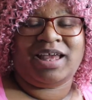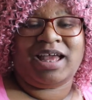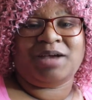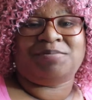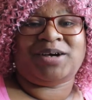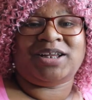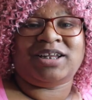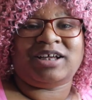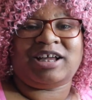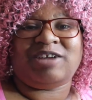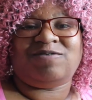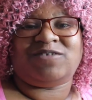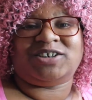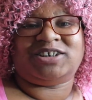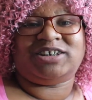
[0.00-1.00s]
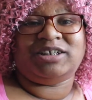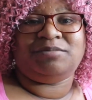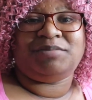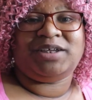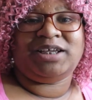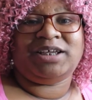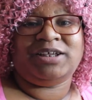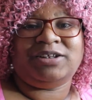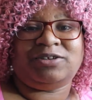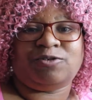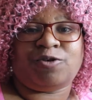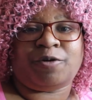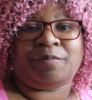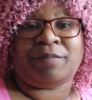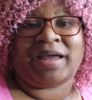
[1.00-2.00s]
Am I looking for C Ps
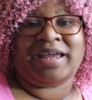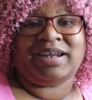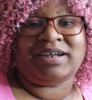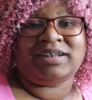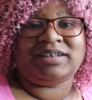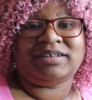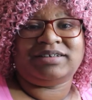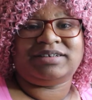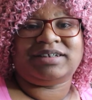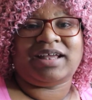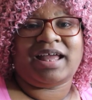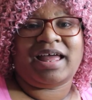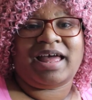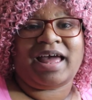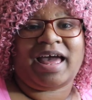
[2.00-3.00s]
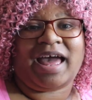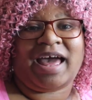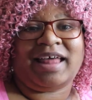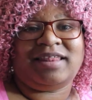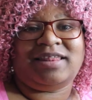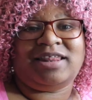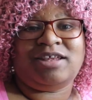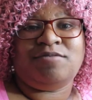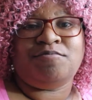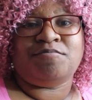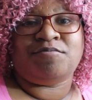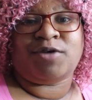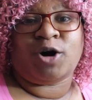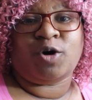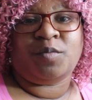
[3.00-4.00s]
or betas? At the
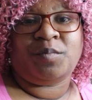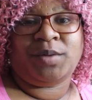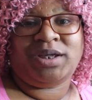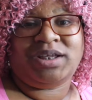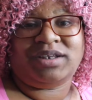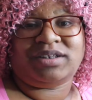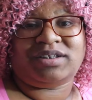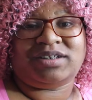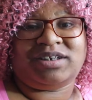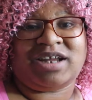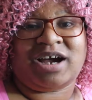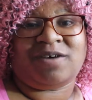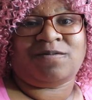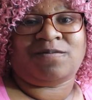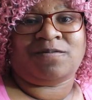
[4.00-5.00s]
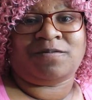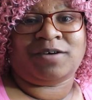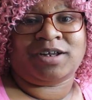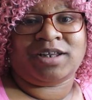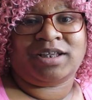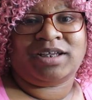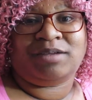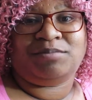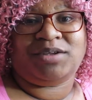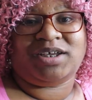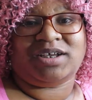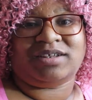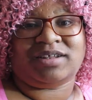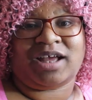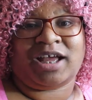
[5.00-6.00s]
moment, not really,
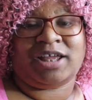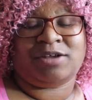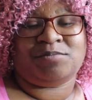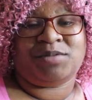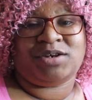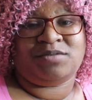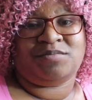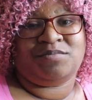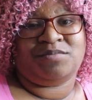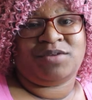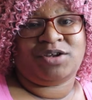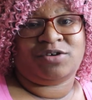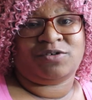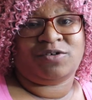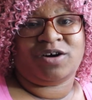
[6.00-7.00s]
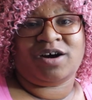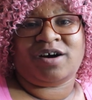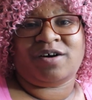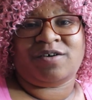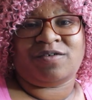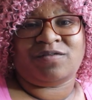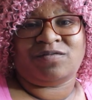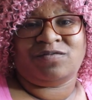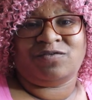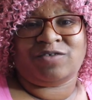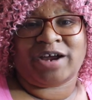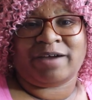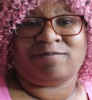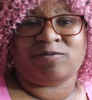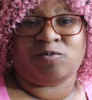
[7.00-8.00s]
because I am in the middle of
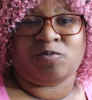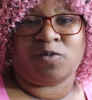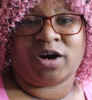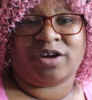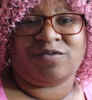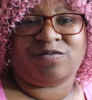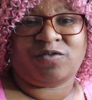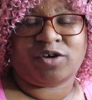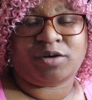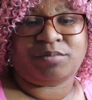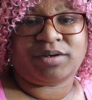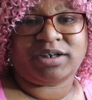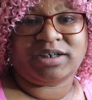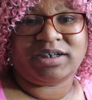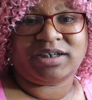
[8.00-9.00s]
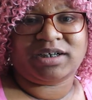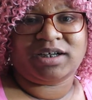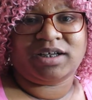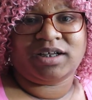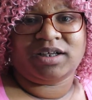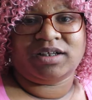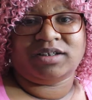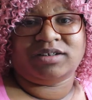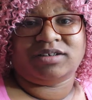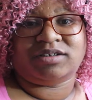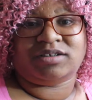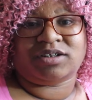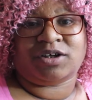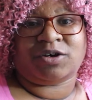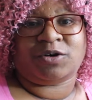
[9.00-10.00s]
draft one for a book.
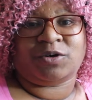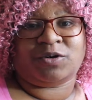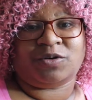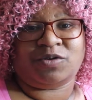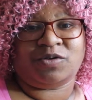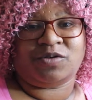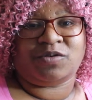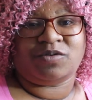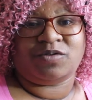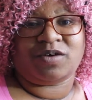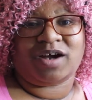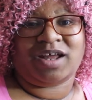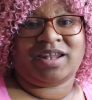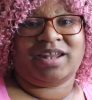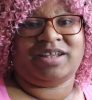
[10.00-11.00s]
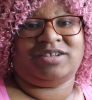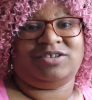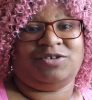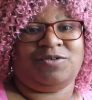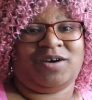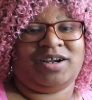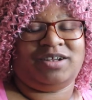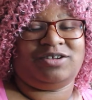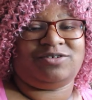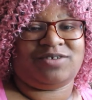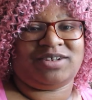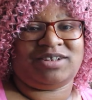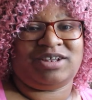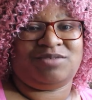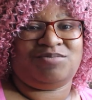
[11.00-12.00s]
So unless you are
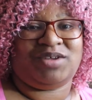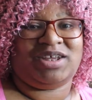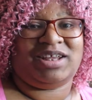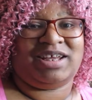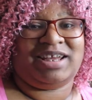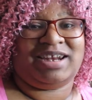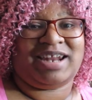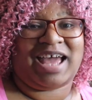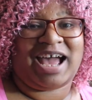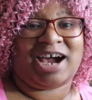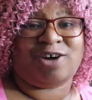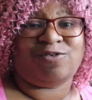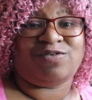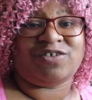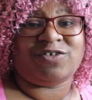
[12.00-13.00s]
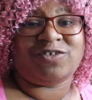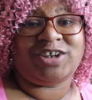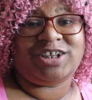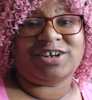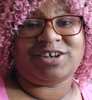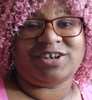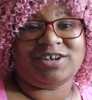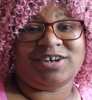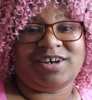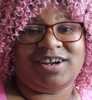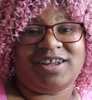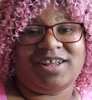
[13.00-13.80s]
interested in being an alpha reader,